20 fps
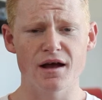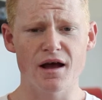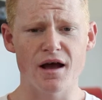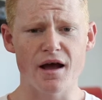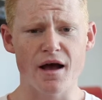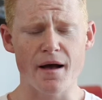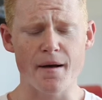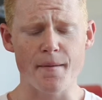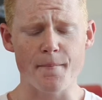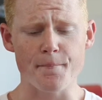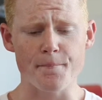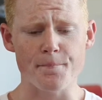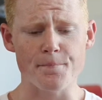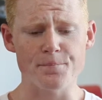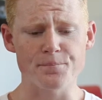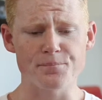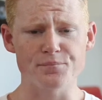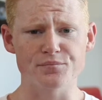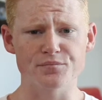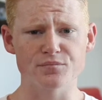I
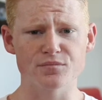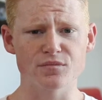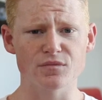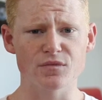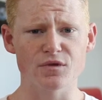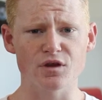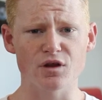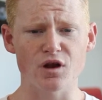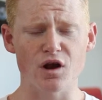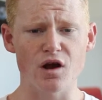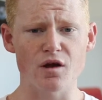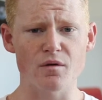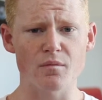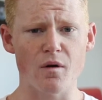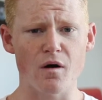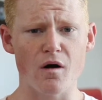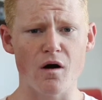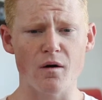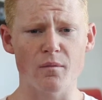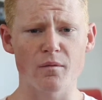
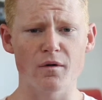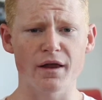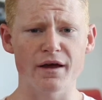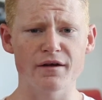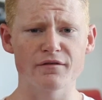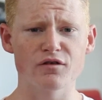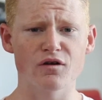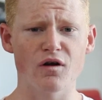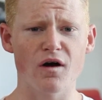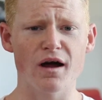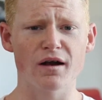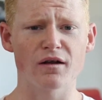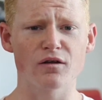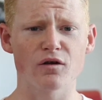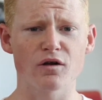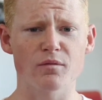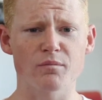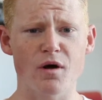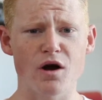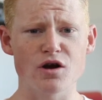believe that I had a
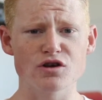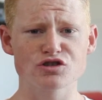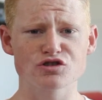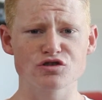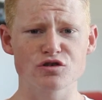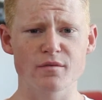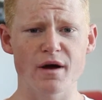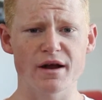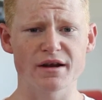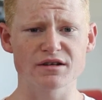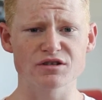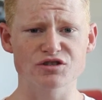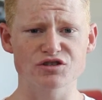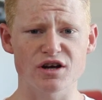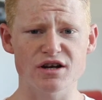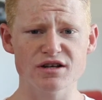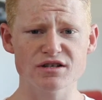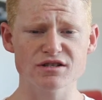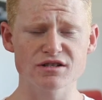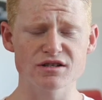lot of post-traumatic
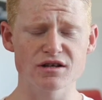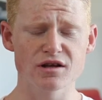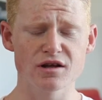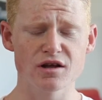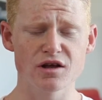stress,